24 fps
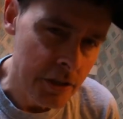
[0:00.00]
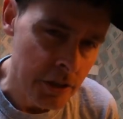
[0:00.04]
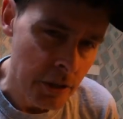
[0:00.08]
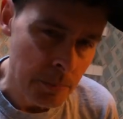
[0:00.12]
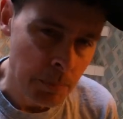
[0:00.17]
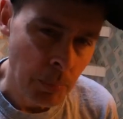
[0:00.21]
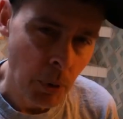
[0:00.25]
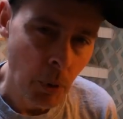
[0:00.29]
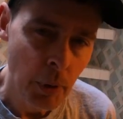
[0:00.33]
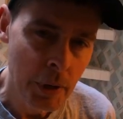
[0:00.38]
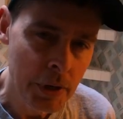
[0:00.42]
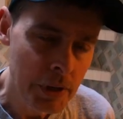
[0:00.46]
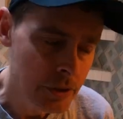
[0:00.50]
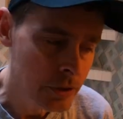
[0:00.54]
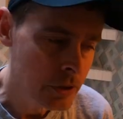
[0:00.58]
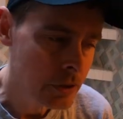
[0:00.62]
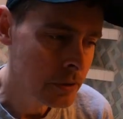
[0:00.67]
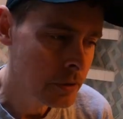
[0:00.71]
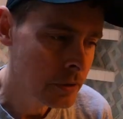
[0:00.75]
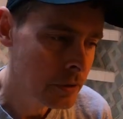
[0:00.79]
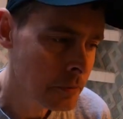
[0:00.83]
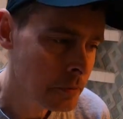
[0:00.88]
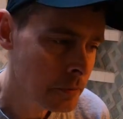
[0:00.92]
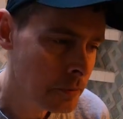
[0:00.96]
It's a
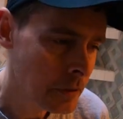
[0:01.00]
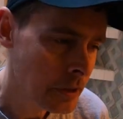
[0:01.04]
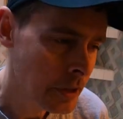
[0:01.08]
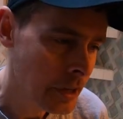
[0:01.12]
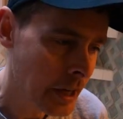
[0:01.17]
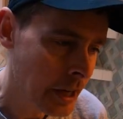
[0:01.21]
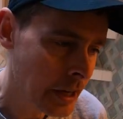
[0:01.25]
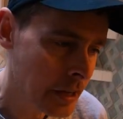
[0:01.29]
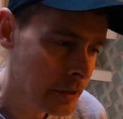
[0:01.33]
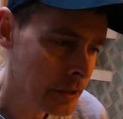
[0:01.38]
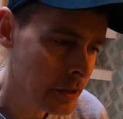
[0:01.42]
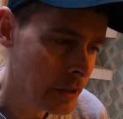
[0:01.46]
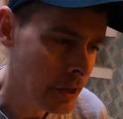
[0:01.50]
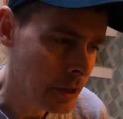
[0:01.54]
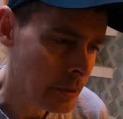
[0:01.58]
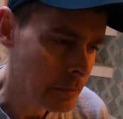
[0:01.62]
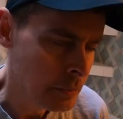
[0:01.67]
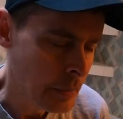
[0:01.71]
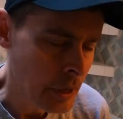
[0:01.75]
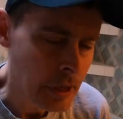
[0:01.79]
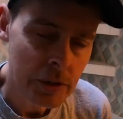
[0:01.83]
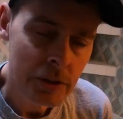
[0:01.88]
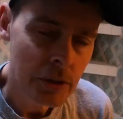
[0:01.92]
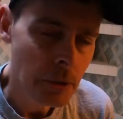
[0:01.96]
poison that uh,
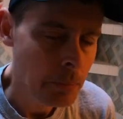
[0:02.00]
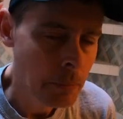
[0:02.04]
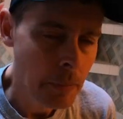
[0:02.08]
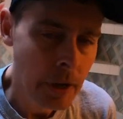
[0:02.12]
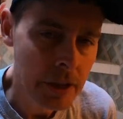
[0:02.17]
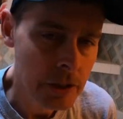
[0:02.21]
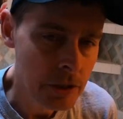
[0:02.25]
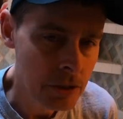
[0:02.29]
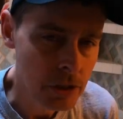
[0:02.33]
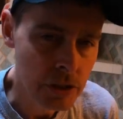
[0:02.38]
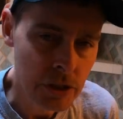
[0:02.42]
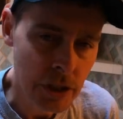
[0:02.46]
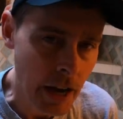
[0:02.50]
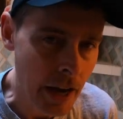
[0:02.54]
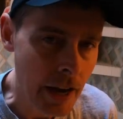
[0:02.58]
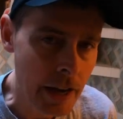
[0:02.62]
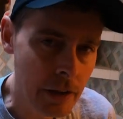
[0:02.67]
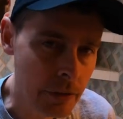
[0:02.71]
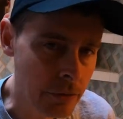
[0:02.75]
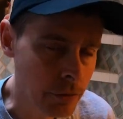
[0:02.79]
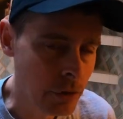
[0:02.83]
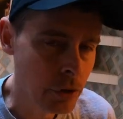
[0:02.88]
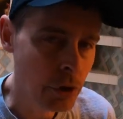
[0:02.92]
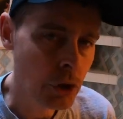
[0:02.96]
makes the mice die
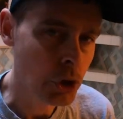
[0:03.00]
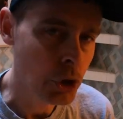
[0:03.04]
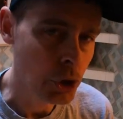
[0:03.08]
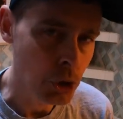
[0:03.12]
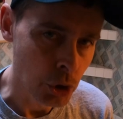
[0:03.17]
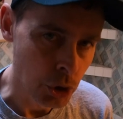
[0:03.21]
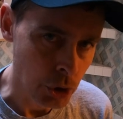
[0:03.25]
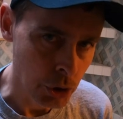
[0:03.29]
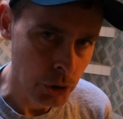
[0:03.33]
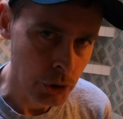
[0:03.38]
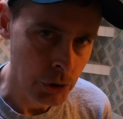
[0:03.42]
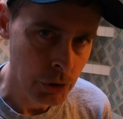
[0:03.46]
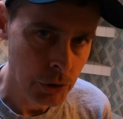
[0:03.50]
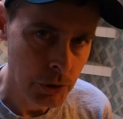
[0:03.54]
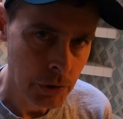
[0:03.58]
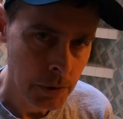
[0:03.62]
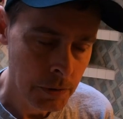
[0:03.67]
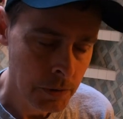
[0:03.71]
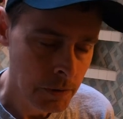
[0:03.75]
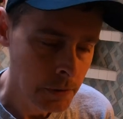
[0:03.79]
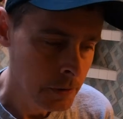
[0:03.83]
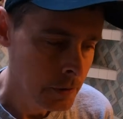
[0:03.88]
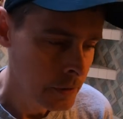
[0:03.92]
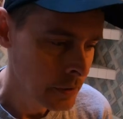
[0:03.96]
of thirst.
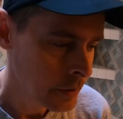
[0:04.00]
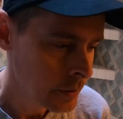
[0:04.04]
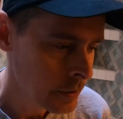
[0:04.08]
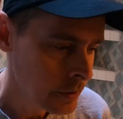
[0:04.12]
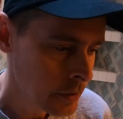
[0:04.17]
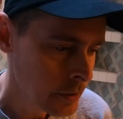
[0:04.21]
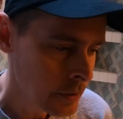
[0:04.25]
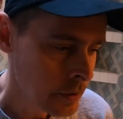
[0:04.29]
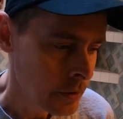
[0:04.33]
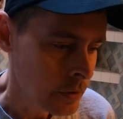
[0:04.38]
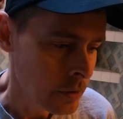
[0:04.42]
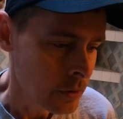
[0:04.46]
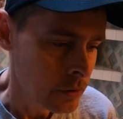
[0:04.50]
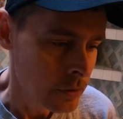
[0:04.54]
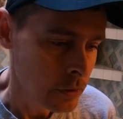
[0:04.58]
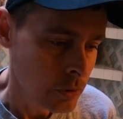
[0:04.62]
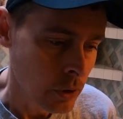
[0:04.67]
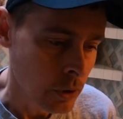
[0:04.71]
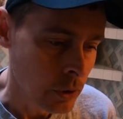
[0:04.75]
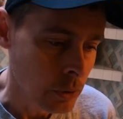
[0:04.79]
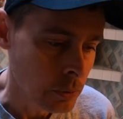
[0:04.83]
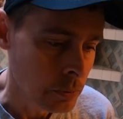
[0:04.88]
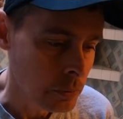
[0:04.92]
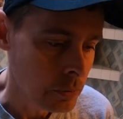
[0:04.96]

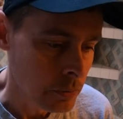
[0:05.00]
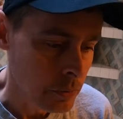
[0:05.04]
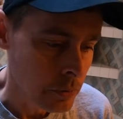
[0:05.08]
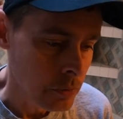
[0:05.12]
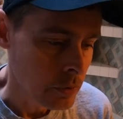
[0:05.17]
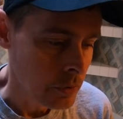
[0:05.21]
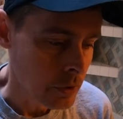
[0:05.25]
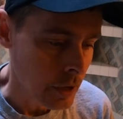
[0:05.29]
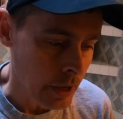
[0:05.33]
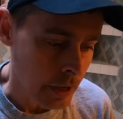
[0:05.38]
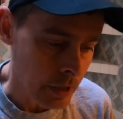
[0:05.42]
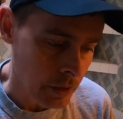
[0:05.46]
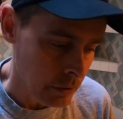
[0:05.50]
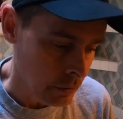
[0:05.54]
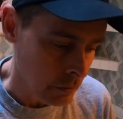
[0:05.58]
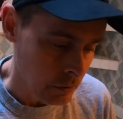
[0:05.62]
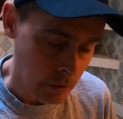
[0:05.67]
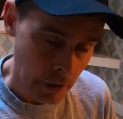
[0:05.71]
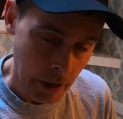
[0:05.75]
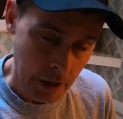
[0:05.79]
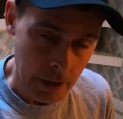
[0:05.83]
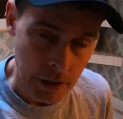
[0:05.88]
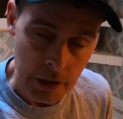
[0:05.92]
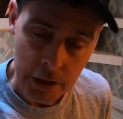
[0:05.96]
So they,
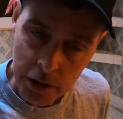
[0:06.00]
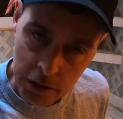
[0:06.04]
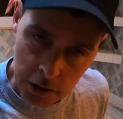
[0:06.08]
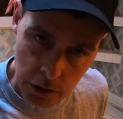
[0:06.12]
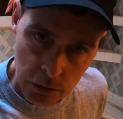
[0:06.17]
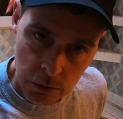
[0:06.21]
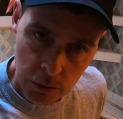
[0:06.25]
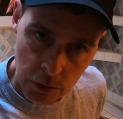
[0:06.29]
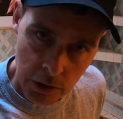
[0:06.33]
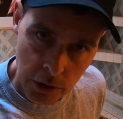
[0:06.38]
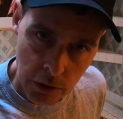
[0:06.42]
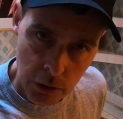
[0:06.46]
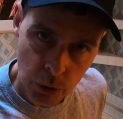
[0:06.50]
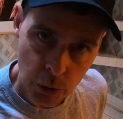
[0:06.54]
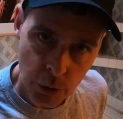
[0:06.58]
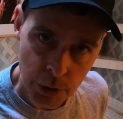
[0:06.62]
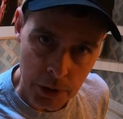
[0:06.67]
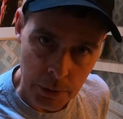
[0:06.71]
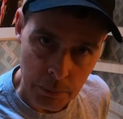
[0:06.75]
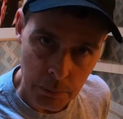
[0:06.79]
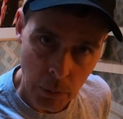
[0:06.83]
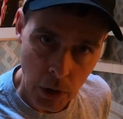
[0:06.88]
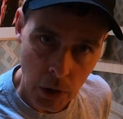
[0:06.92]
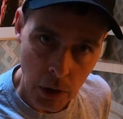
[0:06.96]
they eat those little
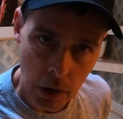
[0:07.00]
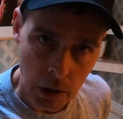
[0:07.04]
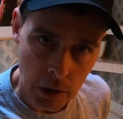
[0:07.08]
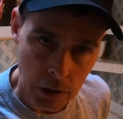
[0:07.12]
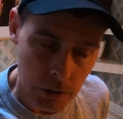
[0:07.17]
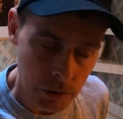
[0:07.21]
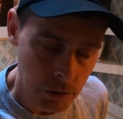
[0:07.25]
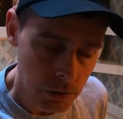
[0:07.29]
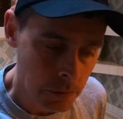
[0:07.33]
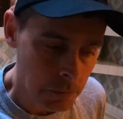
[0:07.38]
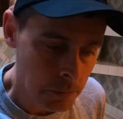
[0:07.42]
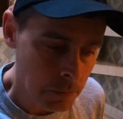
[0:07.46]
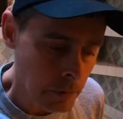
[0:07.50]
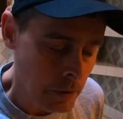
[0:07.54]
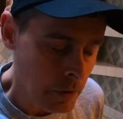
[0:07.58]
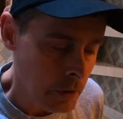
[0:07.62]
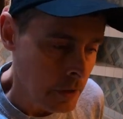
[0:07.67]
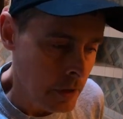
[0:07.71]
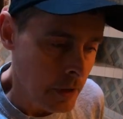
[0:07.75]
green balls